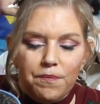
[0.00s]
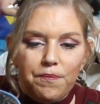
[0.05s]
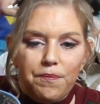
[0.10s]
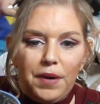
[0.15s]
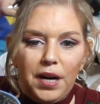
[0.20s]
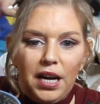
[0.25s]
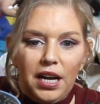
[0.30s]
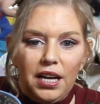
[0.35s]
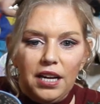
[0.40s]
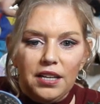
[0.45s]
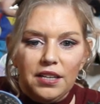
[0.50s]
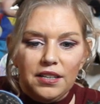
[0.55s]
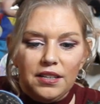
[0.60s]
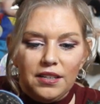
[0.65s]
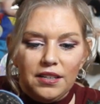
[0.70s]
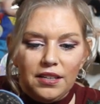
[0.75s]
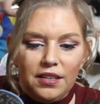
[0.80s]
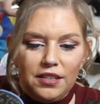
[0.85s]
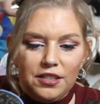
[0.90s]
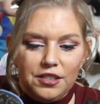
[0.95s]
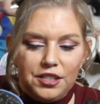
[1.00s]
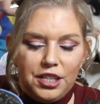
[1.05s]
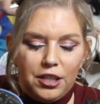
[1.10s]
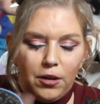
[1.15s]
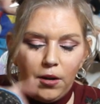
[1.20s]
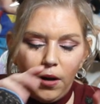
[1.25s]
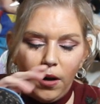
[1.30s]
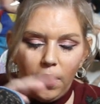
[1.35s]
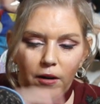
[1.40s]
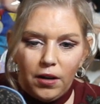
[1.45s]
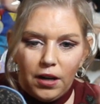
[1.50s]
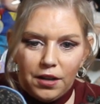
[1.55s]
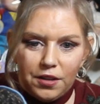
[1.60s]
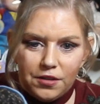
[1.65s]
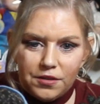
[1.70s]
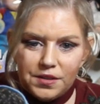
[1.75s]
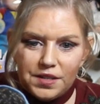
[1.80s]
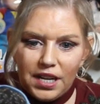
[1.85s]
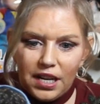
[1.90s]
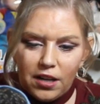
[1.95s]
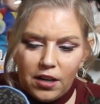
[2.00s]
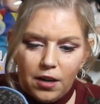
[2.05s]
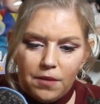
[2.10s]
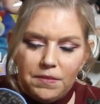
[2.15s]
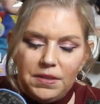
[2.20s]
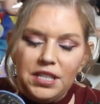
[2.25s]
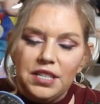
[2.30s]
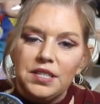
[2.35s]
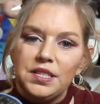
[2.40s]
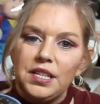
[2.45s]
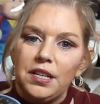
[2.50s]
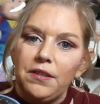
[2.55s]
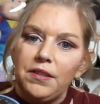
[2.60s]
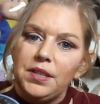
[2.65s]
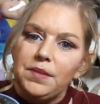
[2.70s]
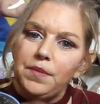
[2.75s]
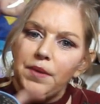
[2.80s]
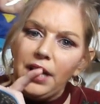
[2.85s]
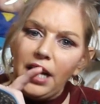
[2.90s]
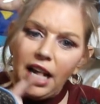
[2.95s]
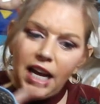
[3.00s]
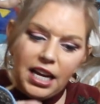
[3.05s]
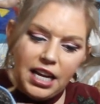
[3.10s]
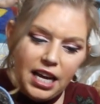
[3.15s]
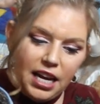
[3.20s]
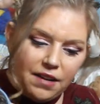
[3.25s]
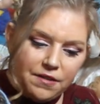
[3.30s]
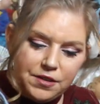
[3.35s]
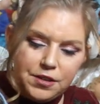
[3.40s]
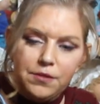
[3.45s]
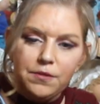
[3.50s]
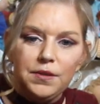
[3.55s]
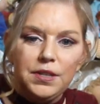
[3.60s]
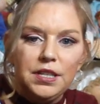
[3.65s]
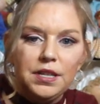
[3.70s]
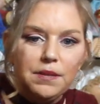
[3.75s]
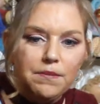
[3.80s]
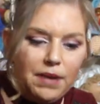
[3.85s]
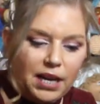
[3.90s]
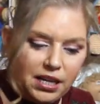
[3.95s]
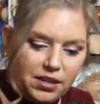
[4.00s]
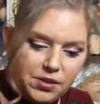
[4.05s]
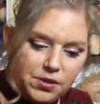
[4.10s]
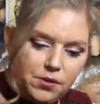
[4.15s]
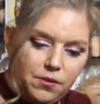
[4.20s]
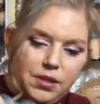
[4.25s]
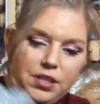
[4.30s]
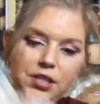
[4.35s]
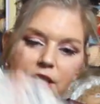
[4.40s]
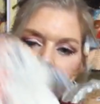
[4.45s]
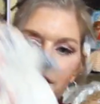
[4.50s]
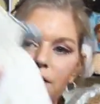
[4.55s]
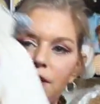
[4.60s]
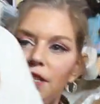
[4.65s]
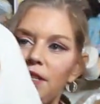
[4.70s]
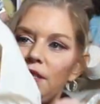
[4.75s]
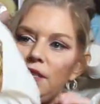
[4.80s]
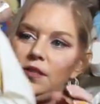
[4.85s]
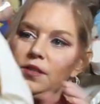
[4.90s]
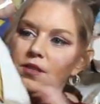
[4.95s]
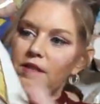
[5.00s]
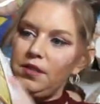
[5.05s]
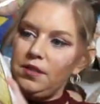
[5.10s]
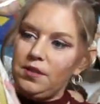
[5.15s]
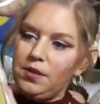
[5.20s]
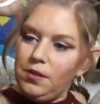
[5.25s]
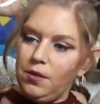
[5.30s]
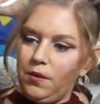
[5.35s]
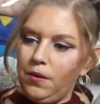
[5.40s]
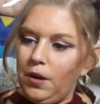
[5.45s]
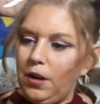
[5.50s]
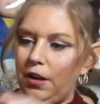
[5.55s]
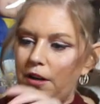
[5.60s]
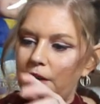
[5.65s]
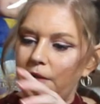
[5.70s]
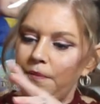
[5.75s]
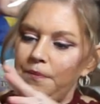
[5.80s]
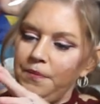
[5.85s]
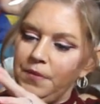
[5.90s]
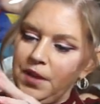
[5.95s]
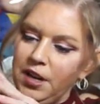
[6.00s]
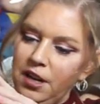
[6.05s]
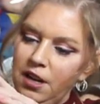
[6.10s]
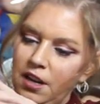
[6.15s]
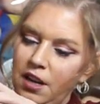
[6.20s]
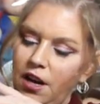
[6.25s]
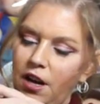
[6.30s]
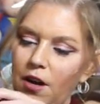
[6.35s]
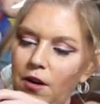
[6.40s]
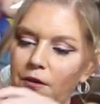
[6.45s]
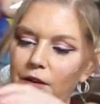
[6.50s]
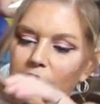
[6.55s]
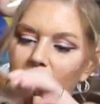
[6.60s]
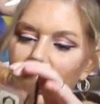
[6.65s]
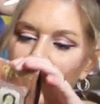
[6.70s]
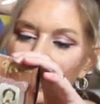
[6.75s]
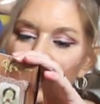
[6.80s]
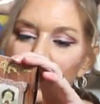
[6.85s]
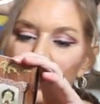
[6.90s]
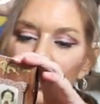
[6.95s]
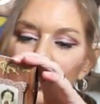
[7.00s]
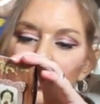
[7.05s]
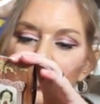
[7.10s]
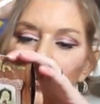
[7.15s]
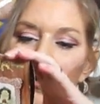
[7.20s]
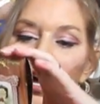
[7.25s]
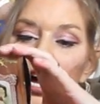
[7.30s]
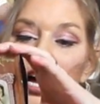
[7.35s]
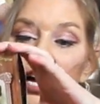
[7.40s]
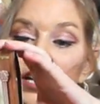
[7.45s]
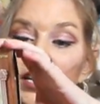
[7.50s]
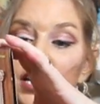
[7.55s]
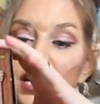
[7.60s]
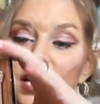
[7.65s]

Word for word: but there are others that come in the series but I have to read the backstory to you this is just too good okay so Aunt